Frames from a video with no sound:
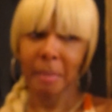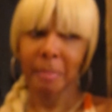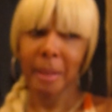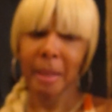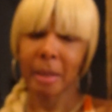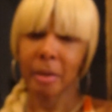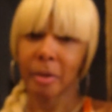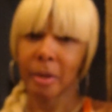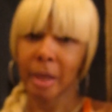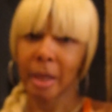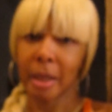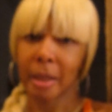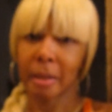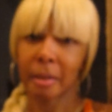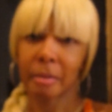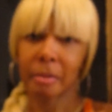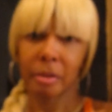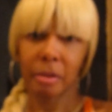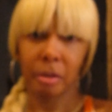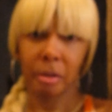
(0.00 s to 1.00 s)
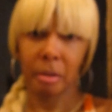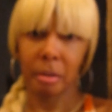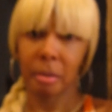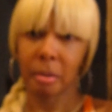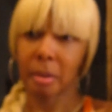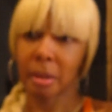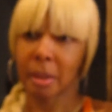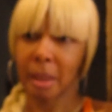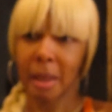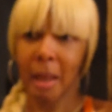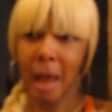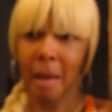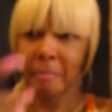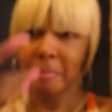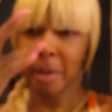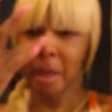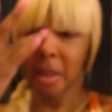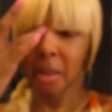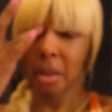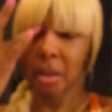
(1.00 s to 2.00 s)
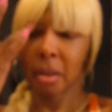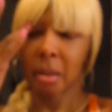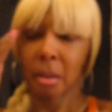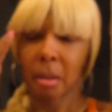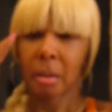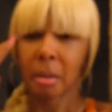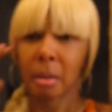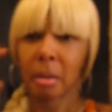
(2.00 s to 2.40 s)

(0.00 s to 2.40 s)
I'm like, okay, it's a lot much.